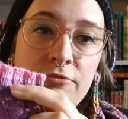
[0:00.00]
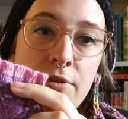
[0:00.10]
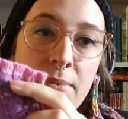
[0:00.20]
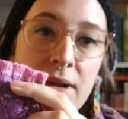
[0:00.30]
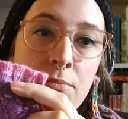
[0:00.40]

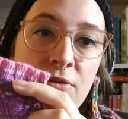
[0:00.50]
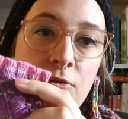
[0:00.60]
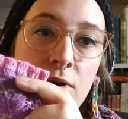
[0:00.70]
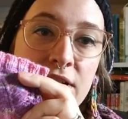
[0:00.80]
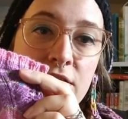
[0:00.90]
ribbing
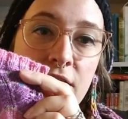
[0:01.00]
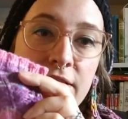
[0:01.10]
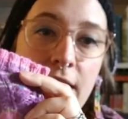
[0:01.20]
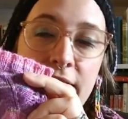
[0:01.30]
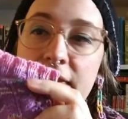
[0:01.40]
before I
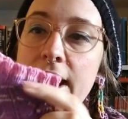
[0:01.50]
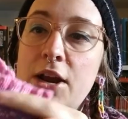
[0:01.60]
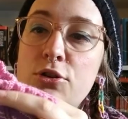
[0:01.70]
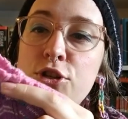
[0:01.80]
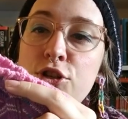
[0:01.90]
start, and then
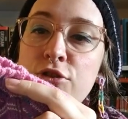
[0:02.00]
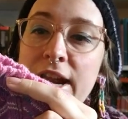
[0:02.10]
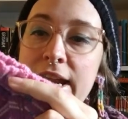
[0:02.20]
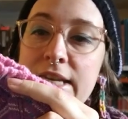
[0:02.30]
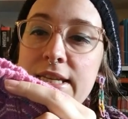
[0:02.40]
I go
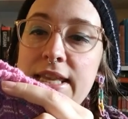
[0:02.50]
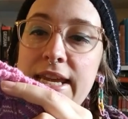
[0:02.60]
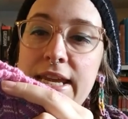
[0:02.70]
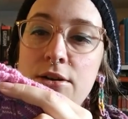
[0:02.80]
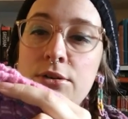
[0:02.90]
straight into the
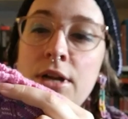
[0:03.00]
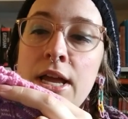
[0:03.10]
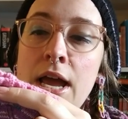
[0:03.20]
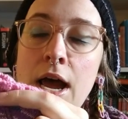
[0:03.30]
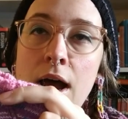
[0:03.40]
heel.
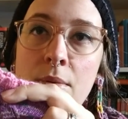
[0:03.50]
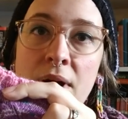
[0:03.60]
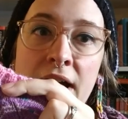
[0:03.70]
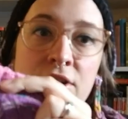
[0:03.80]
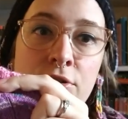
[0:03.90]

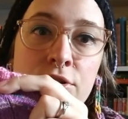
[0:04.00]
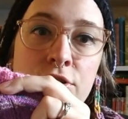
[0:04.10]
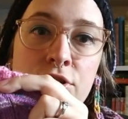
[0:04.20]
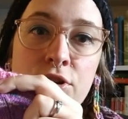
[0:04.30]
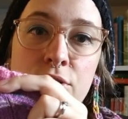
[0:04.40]
I
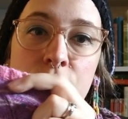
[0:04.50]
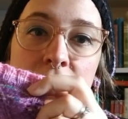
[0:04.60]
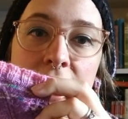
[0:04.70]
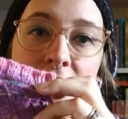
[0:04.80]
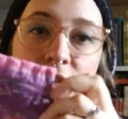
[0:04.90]
don't do
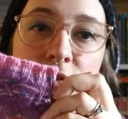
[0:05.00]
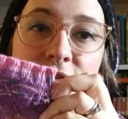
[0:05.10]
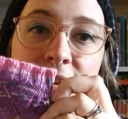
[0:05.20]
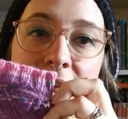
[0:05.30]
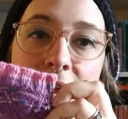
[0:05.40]
any sort
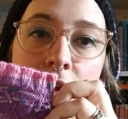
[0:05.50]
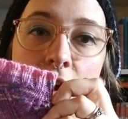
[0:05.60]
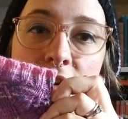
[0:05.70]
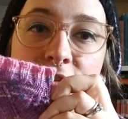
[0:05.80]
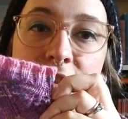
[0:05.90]
of leg
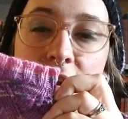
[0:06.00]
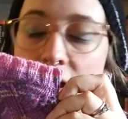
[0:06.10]
after the